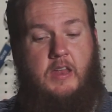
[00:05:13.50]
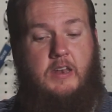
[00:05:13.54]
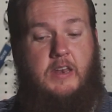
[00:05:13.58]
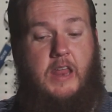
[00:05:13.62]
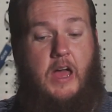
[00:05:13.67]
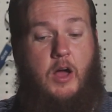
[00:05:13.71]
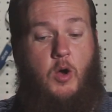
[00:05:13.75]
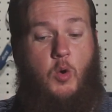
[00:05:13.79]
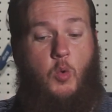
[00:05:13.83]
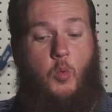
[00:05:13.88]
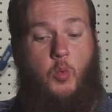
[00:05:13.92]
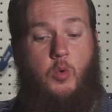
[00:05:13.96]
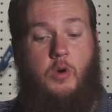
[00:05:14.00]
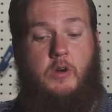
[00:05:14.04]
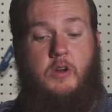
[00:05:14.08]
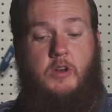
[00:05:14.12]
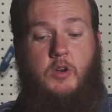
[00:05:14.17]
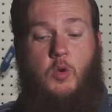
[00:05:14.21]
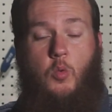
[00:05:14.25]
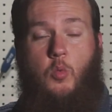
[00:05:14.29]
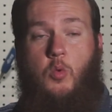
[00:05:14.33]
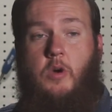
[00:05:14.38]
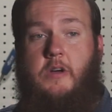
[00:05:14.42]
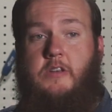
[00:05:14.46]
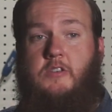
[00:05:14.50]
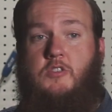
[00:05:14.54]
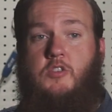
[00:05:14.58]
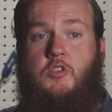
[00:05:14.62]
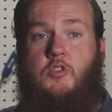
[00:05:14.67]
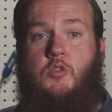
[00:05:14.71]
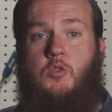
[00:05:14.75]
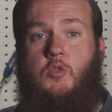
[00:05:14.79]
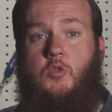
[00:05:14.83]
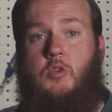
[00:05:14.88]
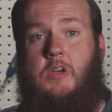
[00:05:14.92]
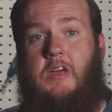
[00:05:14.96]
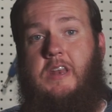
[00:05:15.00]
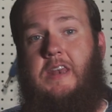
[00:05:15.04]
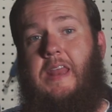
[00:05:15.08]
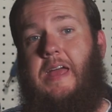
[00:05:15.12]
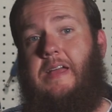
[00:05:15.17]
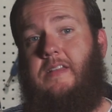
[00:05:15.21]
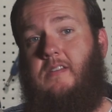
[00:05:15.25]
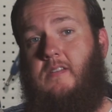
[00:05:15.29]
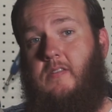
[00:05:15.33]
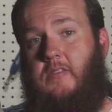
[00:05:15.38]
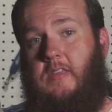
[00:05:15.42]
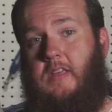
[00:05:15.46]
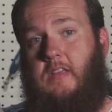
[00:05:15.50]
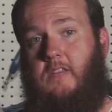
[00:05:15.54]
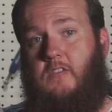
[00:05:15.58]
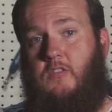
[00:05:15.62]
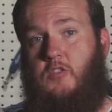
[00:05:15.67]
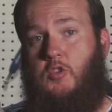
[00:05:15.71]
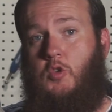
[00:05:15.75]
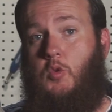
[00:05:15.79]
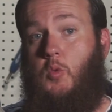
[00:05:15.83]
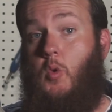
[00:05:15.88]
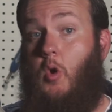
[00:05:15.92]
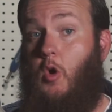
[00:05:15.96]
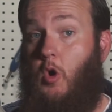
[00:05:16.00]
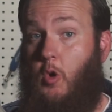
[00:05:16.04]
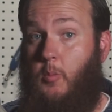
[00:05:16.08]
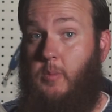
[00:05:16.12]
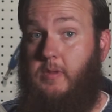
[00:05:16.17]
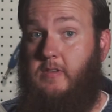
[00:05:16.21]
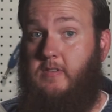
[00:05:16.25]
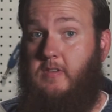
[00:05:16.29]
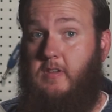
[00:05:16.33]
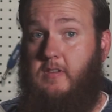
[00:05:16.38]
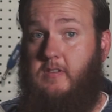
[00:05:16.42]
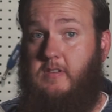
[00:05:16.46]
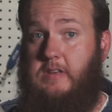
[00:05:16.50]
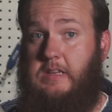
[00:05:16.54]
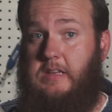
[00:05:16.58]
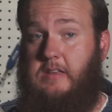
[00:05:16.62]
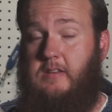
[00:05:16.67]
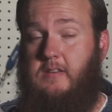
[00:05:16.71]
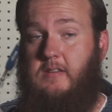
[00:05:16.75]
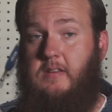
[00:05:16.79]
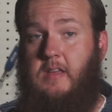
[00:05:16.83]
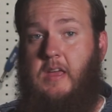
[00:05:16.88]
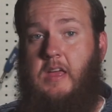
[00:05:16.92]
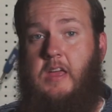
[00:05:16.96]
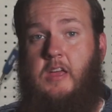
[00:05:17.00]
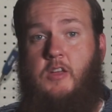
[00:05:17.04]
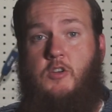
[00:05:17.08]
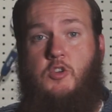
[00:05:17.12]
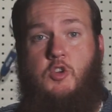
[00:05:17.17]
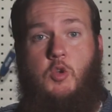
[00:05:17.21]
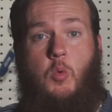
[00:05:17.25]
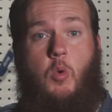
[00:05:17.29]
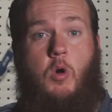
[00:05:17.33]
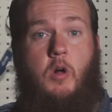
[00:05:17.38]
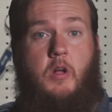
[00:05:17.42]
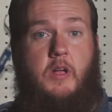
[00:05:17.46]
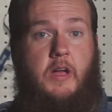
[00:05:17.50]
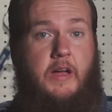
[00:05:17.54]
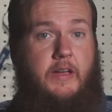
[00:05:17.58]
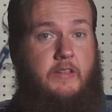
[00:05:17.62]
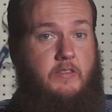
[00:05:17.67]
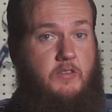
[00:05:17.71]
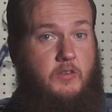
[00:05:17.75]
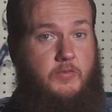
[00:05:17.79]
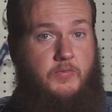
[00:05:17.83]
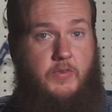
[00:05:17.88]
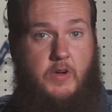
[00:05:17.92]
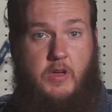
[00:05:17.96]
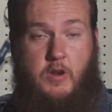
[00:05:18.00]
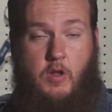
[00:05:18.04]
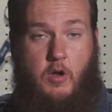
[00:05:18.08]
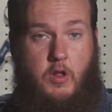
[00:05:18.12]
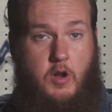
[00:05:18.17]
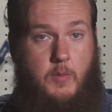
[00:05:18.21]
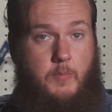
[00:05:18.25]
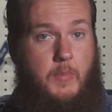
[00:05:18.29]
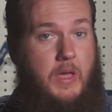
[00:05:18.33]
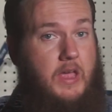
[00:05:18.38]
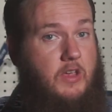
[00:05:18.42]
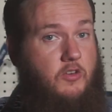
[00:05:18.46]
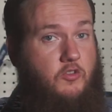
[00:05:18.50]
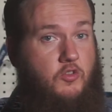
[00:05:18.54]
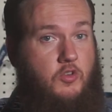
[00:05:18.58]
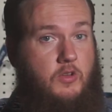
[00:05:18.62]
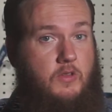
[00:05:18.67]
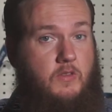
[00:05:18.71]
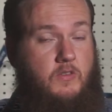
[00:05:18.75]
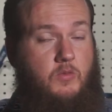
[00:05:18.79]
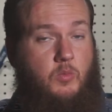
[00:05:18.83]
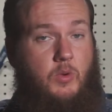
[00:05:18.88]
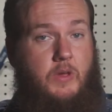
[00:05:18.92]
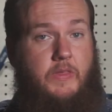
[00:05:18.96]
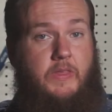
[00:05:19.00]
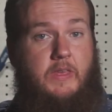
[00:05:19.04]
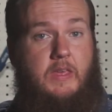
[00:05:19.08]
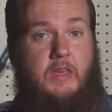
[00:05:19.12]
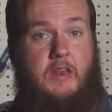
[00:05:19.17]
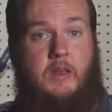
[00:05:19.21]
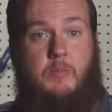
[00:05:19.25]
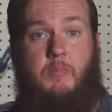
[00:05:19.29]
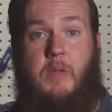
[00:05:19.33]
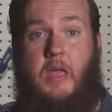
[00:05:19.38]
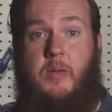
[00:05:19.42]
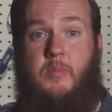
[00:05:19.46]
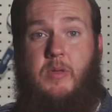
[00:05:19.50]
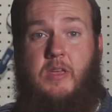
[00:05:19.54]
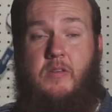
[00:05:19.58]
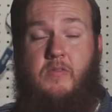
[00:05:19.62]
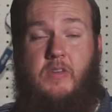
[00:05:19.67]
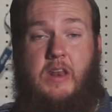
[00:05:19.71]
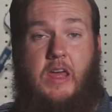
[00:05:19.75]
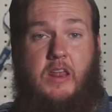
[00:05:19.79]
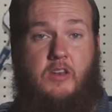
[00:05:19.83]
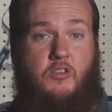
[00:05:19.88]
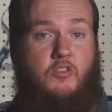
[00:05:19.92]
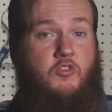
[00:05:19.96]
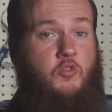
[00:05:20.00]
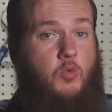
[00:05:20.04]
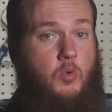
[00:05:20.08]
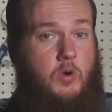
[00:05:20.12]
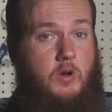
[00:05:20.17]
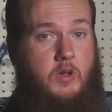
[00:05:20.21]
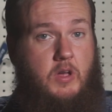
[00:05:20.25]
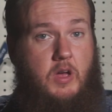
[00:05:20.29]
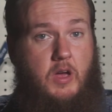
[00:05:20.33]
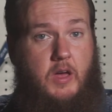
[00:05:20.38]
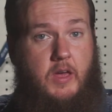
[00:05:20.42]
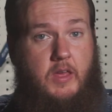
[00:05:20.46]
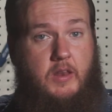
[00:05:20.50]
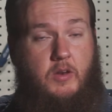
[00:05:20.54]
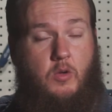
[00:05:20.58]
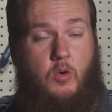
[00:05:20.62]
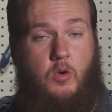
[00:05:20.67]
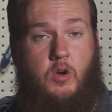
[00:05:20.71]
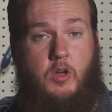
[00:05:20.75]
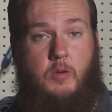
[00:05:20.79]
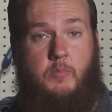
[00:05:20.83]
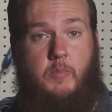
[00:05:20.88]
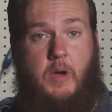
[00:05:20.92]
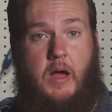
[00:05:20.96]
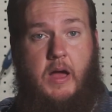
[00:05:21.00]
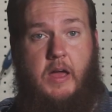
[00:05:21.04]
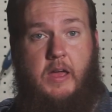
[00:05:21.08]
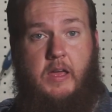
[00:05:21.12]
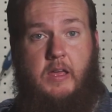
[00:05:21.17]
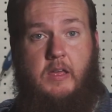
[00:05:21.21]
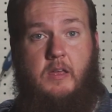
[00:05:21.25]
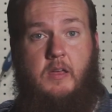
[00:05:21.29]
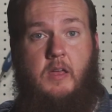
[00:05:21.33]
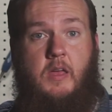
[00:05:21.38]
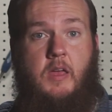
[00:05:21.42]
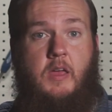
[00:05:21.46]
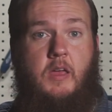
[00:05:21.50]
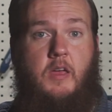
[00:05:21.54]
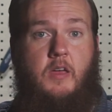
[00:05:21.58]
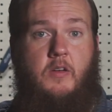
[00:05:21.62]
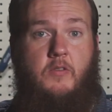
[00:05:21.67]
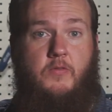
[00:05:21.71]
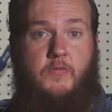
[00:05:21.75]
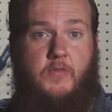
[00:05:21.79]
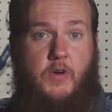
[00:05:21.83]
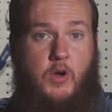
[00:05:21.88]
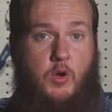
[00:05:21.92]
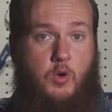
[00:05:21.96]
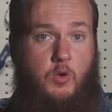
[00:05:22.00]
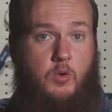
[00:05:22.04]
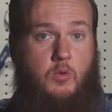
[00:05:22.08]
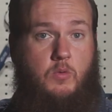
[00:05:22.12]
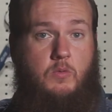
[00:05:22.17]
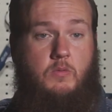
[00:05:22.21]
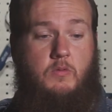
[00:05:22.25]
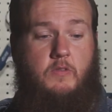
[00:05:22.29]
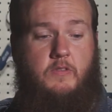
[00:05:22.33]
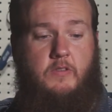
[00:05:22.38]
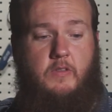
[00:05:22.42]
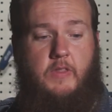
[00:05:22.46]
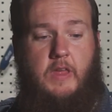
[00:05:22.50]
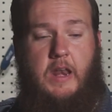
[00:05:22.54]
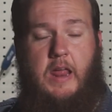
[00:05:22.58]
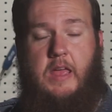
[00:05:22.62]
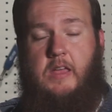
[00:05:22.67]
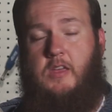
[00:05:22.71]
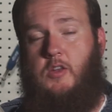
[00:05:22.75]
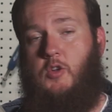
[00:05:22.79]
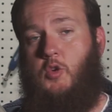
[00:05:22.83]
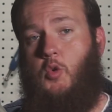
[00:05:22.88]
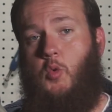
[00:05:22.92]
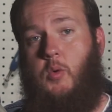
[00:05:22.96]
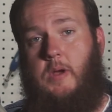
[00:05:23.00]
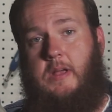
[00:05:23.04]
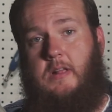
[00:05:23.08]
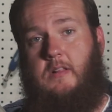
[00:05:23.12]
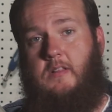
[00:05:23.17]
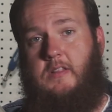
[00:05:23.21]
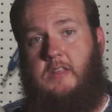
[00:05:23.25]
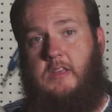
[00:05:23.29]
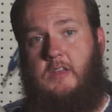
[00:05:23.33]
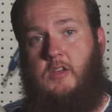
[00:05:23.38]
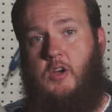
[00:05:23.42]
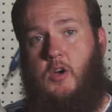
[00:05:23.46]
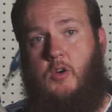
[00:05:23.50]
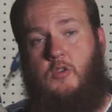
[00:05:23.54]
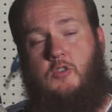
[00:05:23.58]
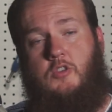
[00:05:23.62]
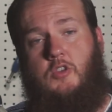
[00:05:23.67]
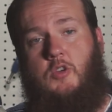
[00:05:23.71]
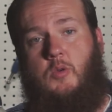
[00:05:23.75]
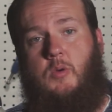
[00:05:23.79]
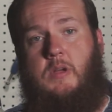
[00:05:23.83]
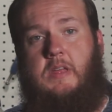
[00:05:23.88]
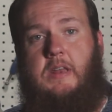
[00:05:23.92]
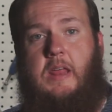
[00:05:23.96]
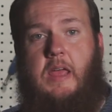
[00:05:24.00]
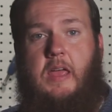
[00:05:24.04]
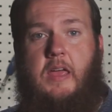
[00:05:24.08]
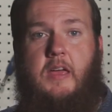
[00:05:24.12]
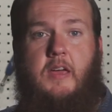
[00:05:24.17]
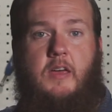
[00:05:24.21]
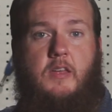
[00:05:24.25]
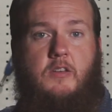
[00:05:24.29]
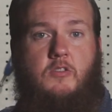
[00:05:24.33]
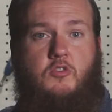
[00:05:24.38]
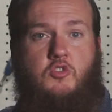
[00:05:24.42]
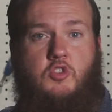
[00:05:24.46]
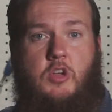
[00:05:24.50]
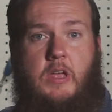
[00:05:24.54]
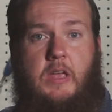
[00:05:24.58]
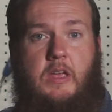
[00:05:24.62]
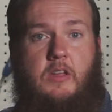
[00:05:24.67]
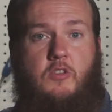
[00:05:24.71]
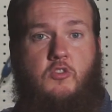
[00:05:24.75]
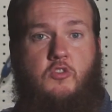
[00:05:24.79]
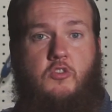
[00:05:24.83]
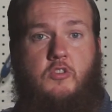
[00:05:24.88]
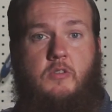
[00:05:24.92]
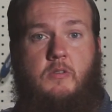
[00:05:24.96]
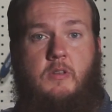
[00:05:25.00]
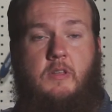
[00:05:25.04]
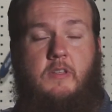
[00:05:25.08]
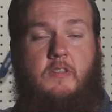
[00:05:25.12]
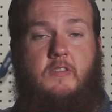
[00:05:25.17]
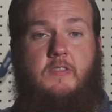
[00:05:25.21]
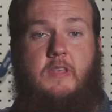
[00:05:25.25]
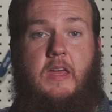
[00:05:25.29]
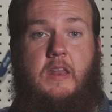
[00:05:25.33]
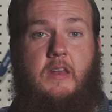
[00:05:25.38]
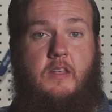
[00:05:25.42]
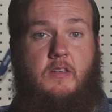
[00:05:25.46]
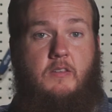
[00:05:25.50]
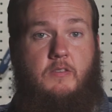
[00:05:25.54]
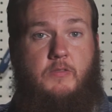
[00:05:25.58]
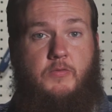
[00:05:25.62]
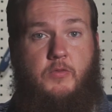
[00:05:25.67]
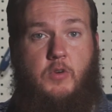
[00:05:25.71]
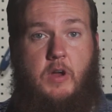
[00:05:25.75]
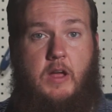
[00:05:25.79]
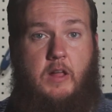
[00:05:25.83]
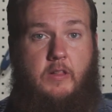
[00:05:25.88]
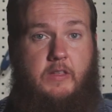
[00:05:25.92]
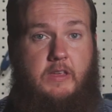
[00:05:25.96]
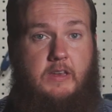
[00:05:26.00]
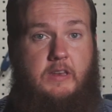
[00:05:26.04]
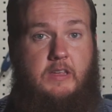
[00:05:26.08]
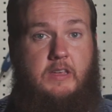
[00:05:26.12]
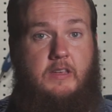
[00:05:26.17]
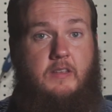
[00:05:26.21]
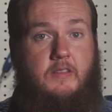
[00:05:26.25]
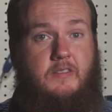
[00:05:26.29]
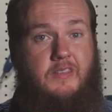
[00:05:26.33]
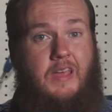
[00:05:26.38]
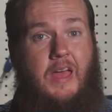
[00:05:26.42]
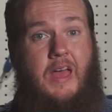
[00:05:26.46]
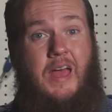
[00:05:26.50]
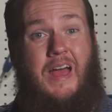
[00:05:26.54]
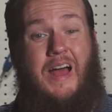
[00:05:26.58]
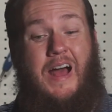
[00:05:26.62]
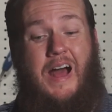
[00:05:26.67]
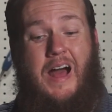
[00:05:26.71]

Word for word: Now we're going to want to connect this to Home Assistant, do all kinds of fun automations with it, and maybe even add a shortcut on my phone so that I can quickly go to it and change settings for L E Ds.